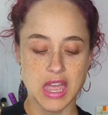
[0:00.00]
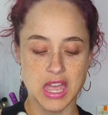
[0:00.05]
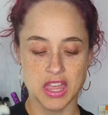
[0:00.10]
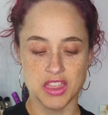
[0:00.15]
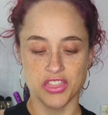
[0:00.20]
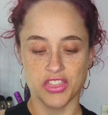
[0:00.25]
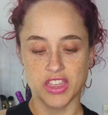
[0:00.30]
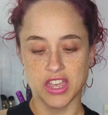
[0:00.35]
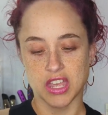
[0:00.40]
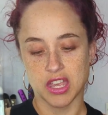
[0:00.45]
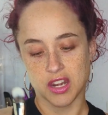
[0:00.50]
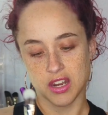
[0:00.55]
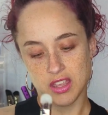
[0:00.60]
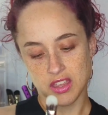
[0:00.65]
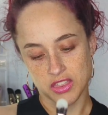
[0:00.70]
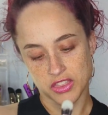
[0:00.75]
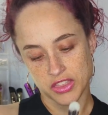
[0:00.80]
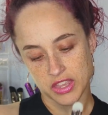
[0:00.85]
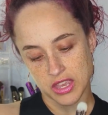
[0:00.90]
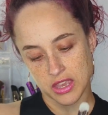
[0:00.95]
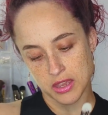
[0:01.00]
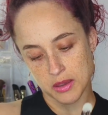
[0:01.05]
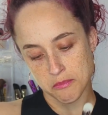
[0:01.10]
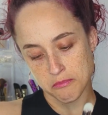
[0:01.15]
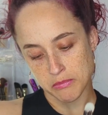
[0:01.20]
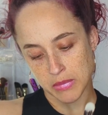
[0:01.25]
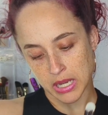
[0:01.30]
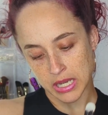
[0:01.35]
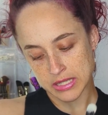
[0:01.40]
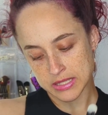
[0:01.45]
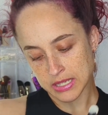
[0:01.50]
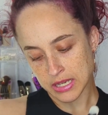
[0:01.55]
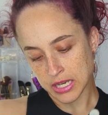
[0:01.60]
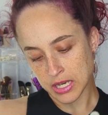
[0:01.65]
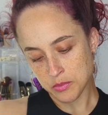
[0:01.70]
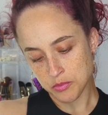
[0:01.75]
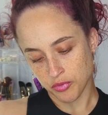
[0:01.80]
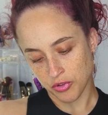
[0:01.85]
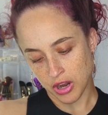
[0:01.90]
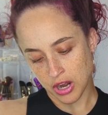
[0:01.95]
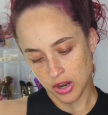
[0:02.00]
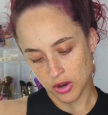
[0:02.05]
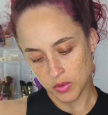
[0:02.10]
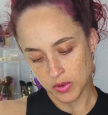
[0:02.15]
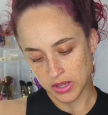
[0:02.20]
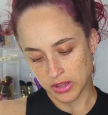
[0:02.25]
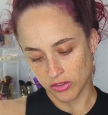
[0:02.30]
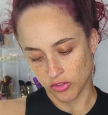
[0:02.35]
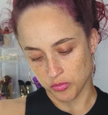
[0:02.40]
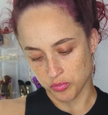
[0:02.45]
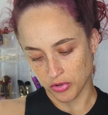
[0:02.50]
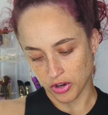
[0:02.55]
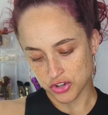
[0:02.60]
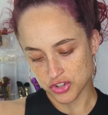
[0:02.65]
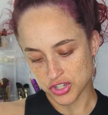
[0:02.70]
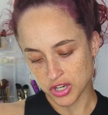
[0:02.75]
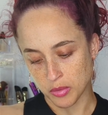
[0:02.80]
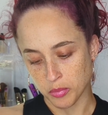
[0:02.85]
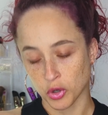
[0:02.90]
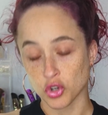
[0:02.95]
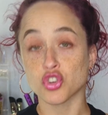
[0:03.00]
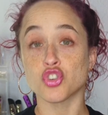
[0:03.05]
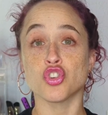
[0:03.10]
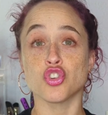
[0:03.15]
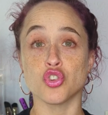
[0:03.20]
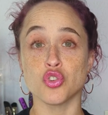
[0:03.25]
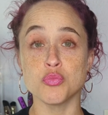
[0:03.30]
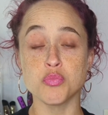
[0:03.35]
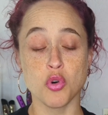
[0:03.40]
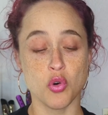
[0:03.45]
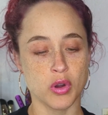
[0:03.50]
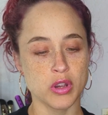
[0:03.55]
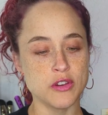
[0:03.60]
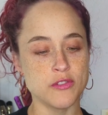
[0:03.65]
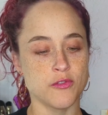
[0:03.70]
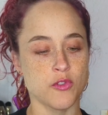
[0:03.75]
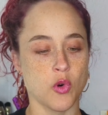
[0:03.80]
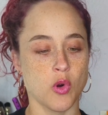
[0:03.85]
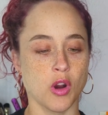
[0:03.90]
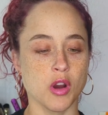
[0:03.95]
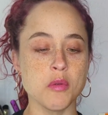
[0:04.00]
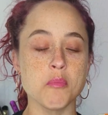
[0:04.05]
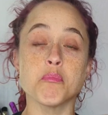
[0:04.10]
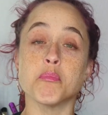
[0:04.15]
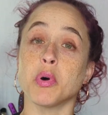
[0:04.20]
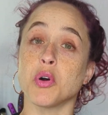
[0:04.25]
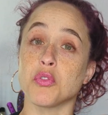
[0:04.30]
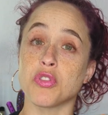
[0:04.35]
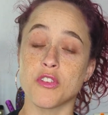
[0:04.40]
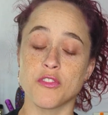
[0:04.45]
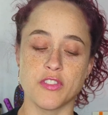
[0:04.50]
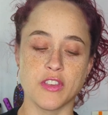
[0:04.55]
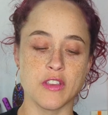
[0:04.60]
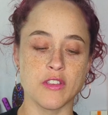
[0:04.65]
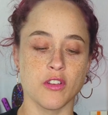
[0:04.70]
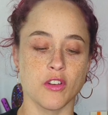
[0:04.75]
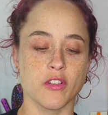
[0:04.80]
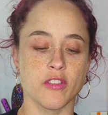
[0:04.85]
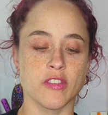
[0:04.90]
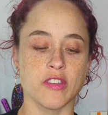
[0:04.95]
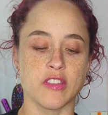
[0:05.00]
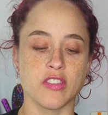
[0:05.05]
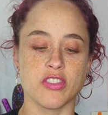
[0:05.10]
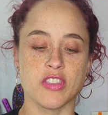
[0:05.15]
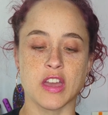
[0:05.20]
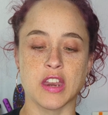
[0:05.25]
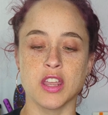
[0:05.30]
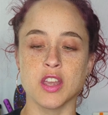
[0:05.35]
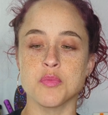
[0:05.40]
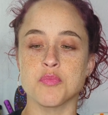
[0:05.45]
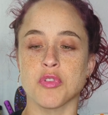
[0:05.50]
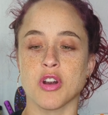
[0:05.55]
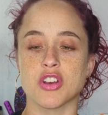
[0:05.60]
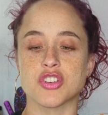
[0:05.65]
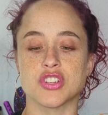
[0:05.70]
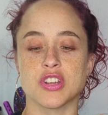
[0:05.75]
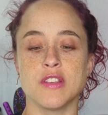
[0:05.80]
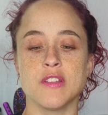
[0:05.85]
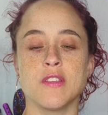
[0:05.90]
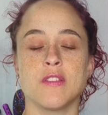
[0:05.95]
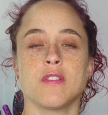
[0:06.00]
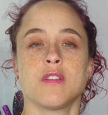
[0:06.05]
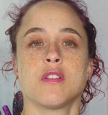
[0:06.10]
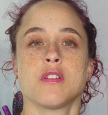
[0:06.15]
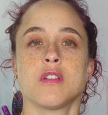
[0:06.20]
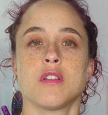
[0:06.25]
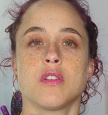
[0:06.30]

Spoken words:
And then the My Tight Brow is brush number 2.4. Both of these are synthetic brushes.